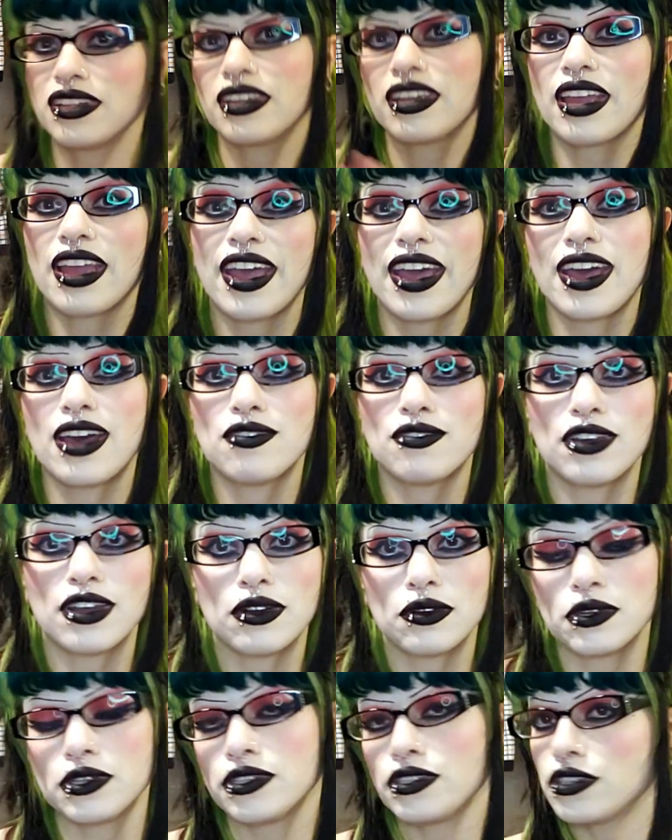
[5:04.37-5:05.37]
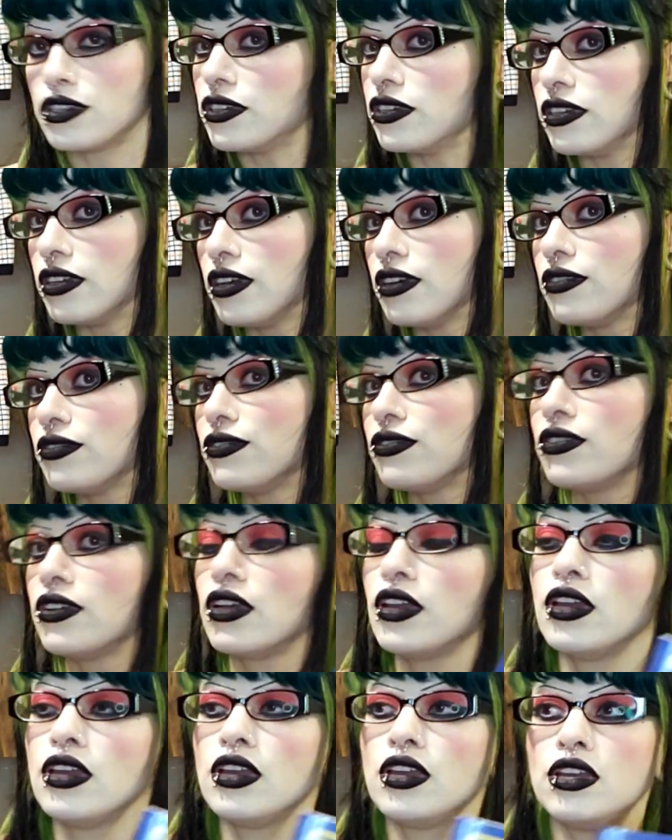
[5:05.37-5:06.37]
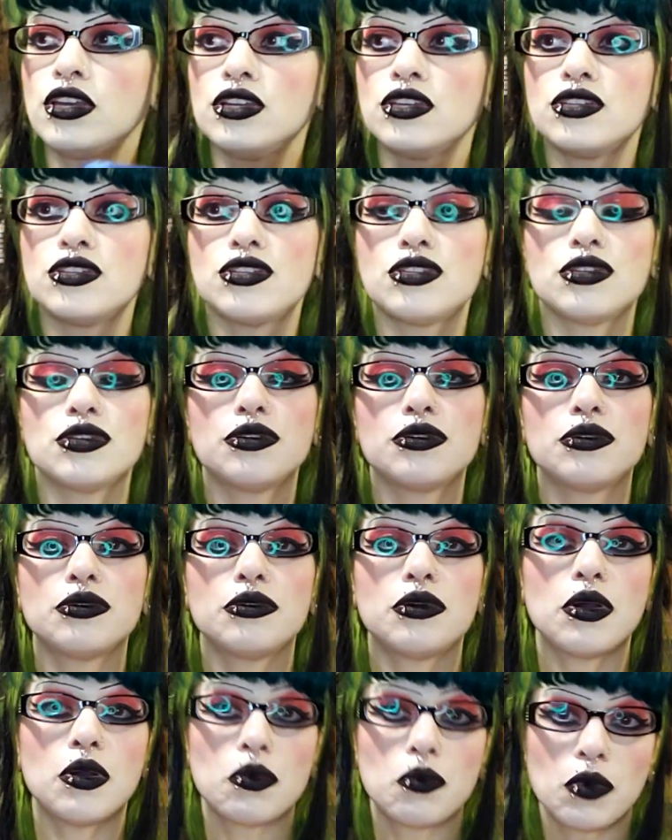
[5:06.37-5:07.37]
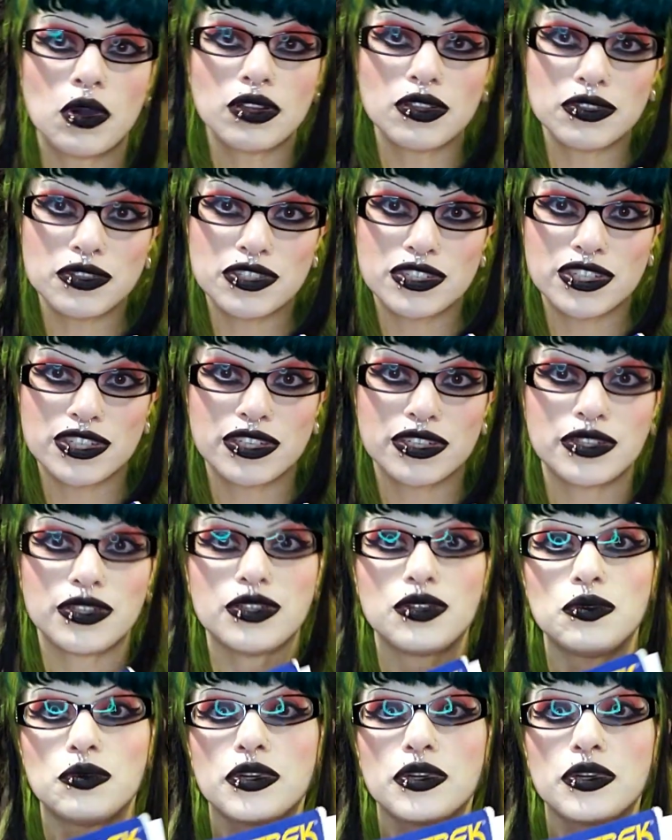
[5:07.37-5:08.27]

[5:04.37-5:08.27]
feel like a half hour is good enough. So while those chill,